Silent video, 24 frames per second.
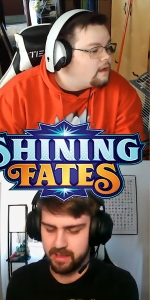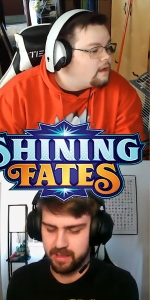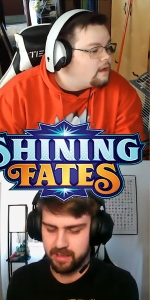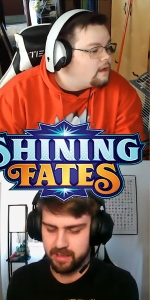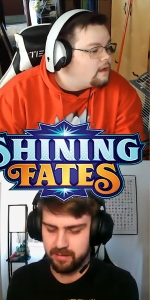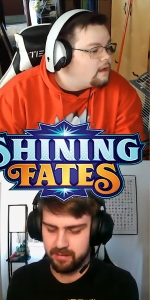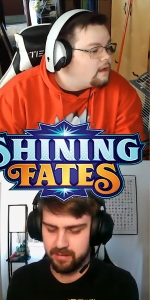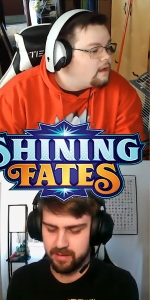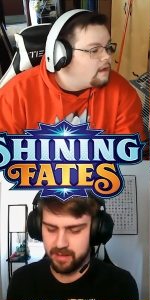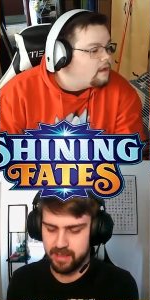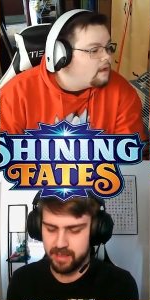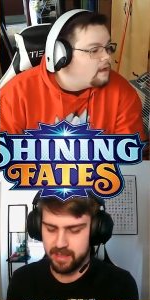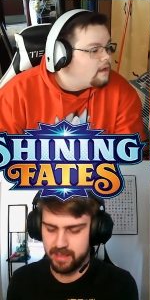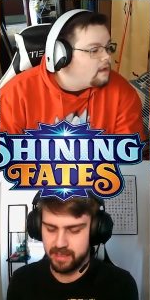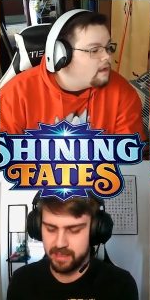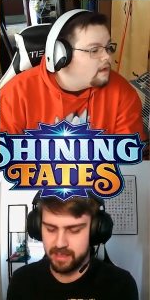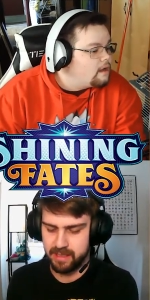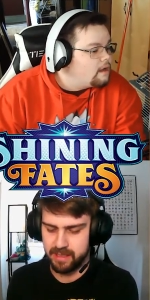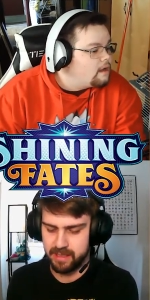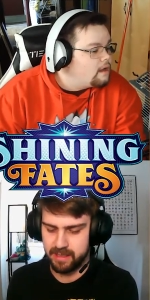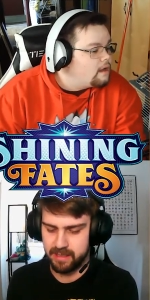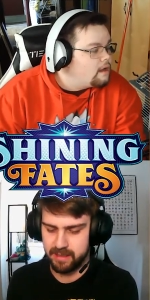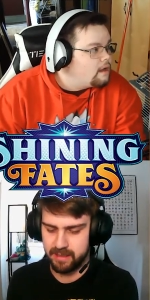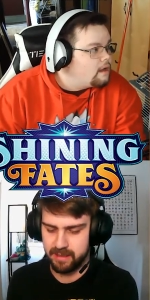
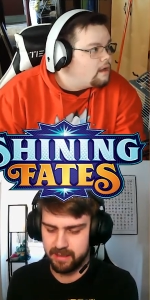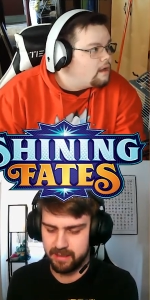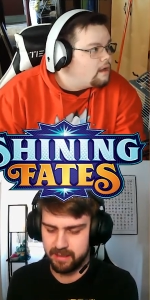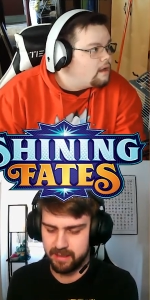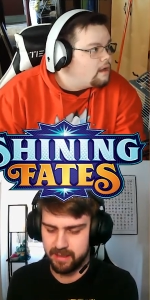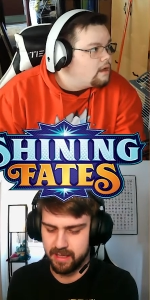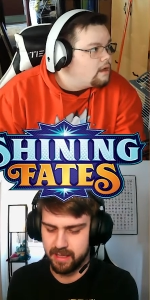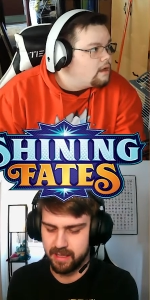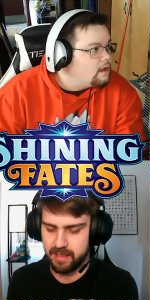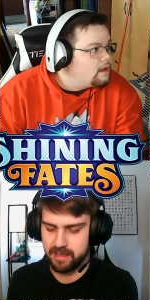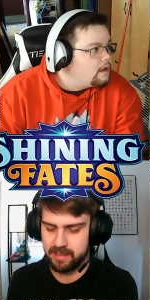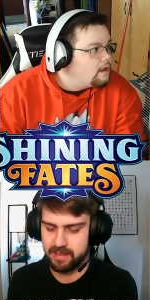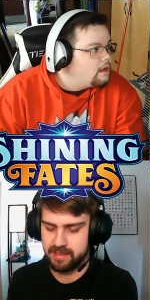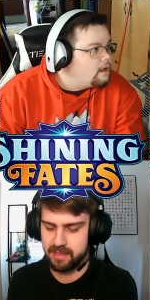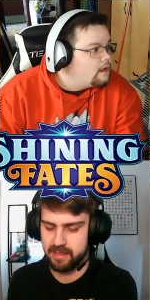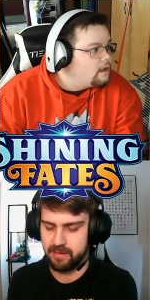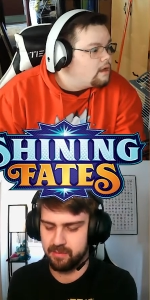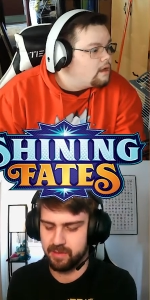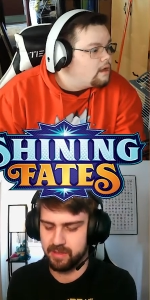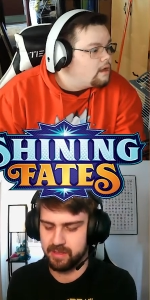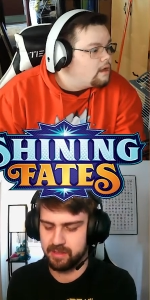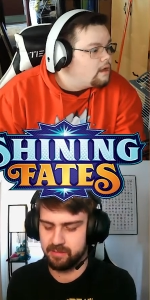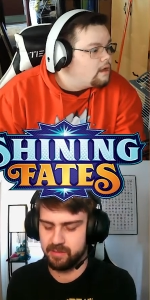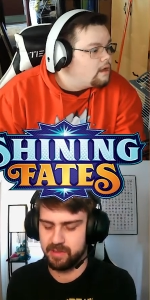Speaker 1: Right. let's see
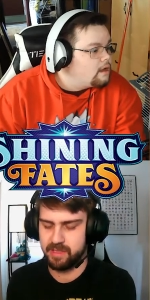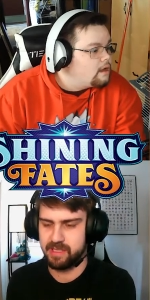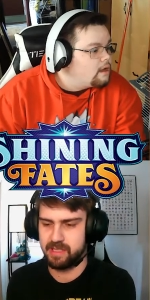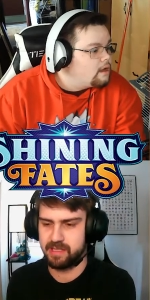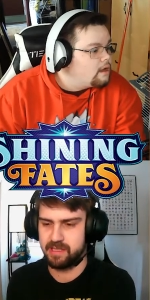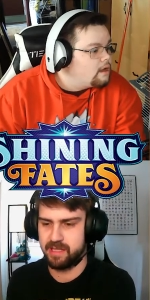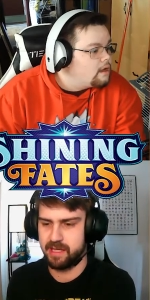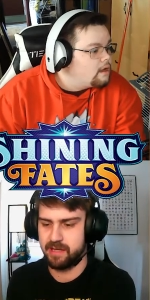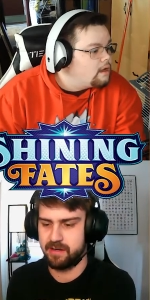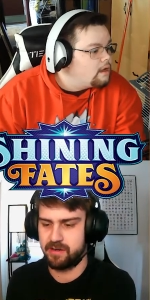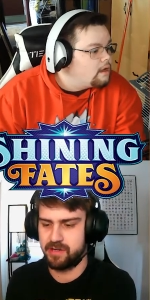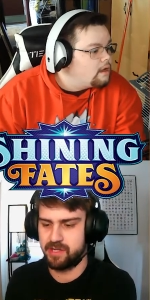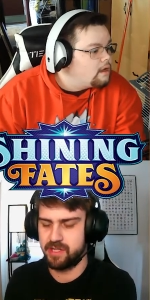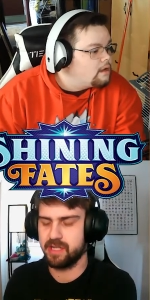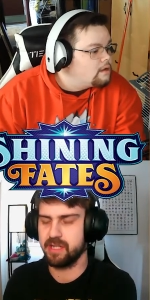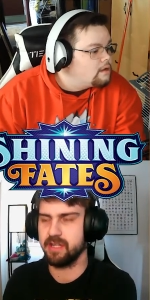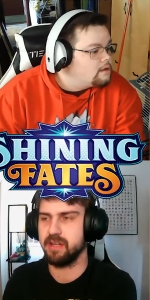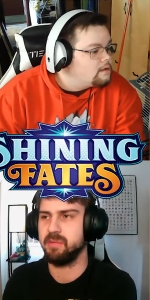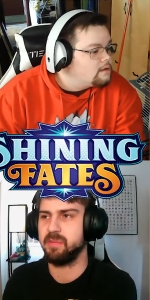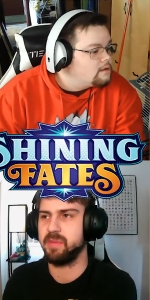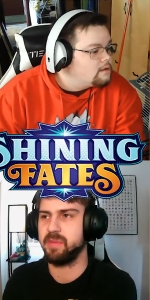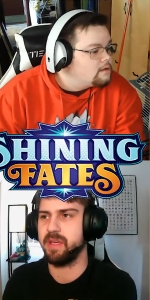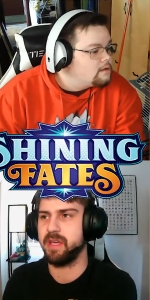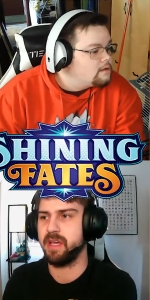what what's this energy going
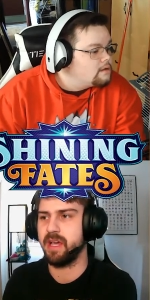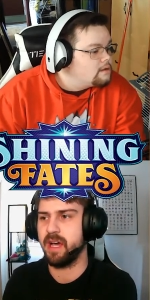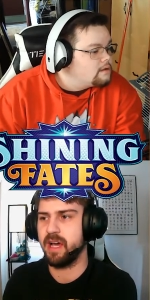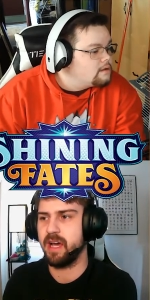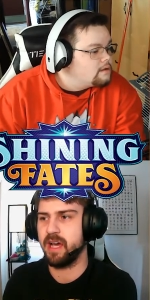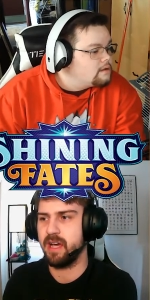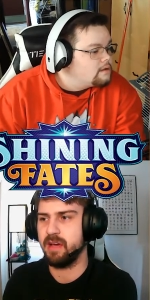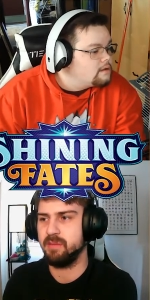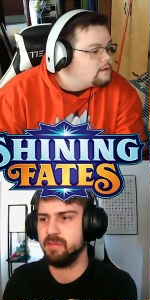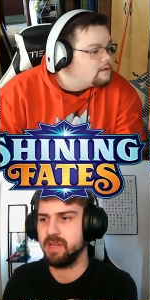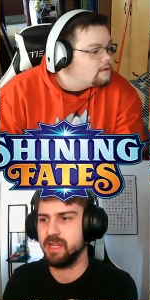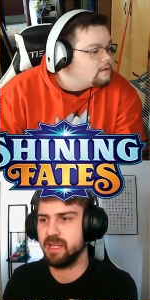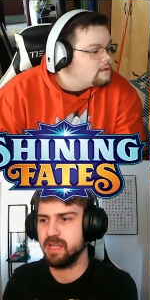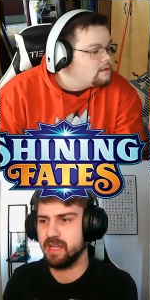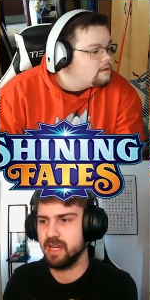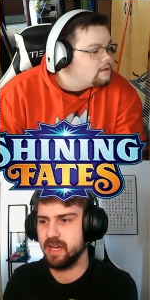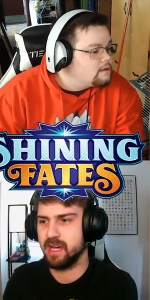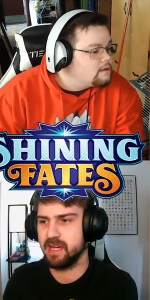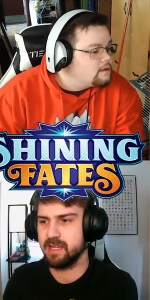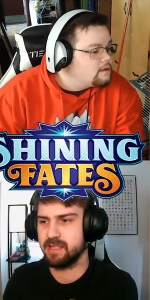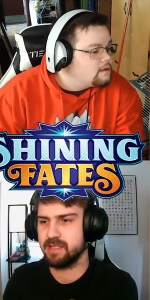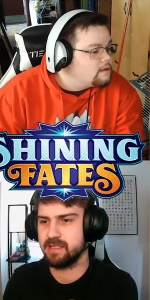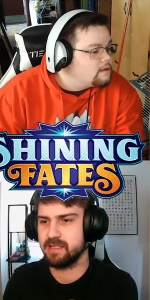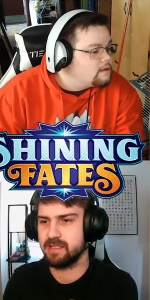to be. I'm going to
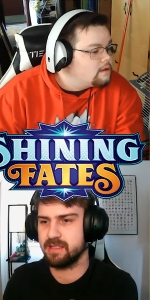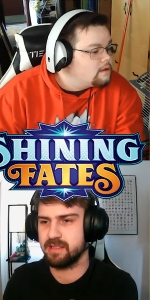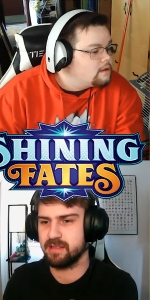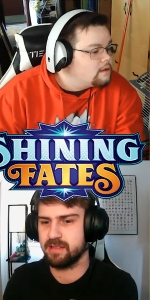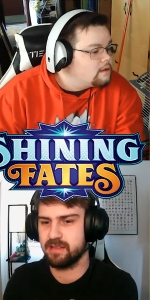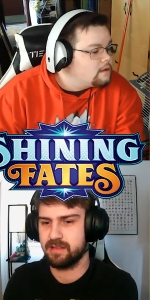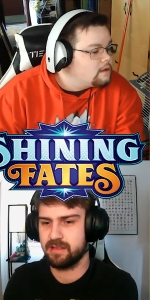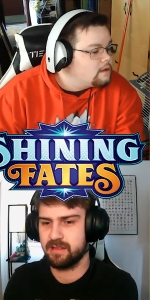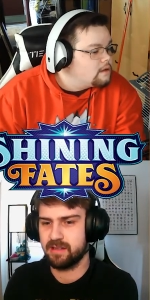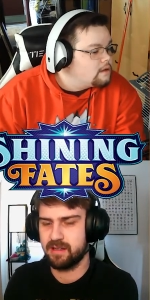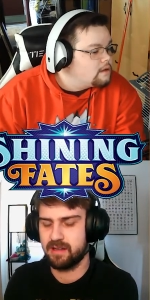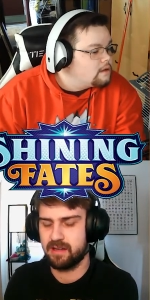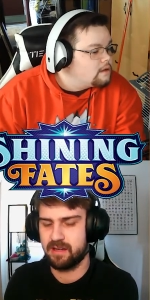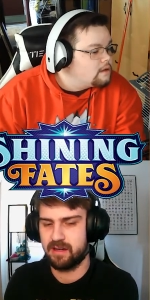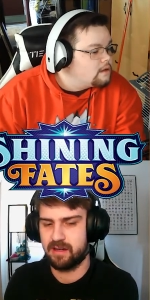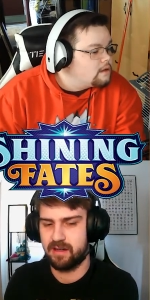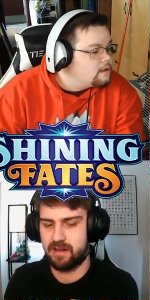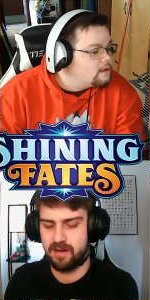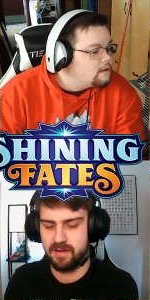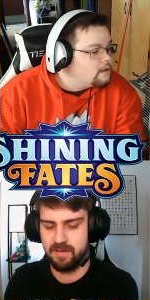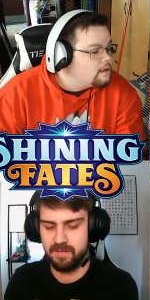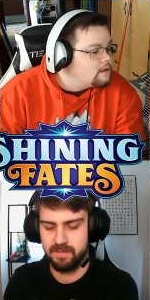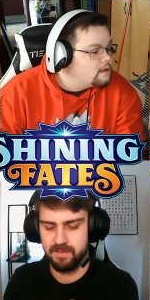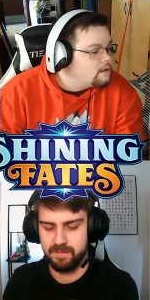guess
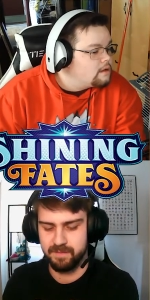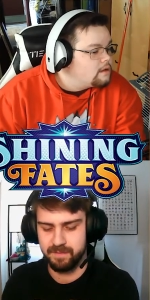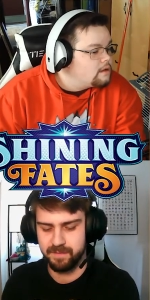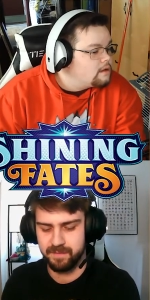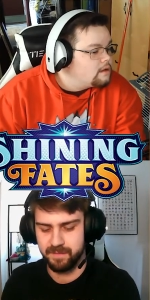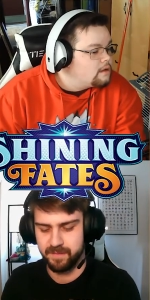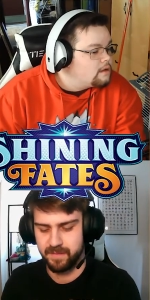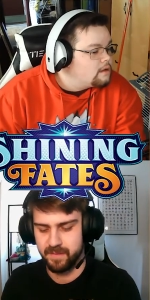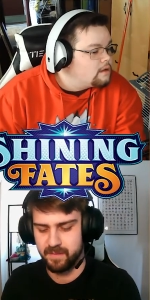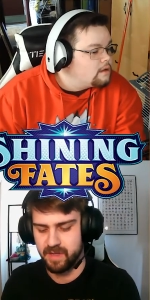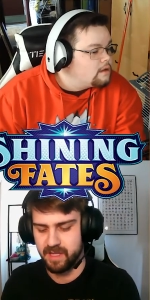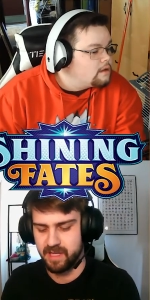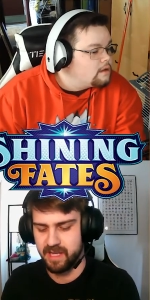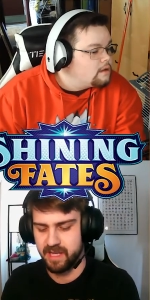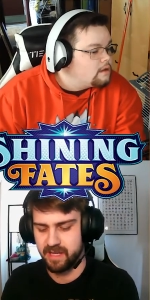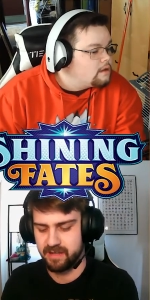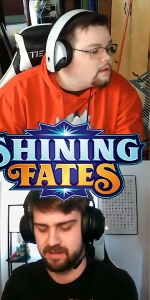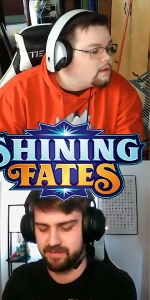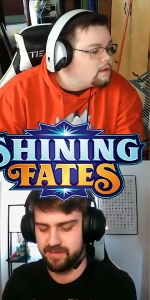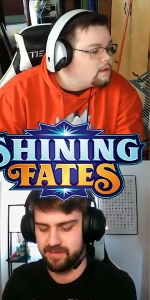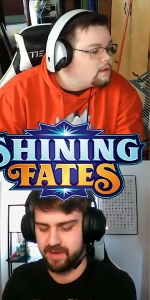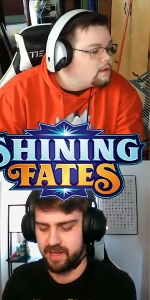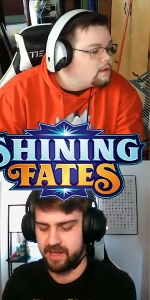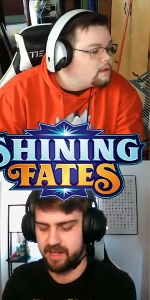um I'm going to guess
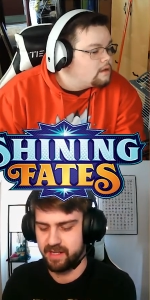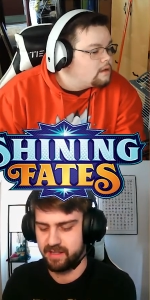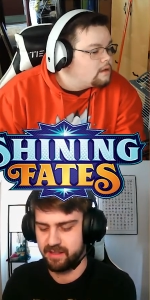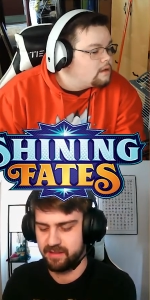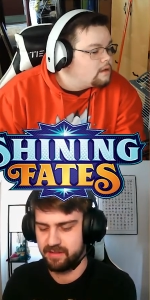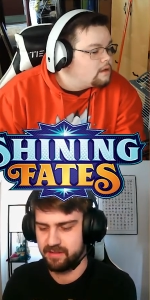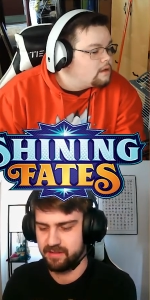fighting.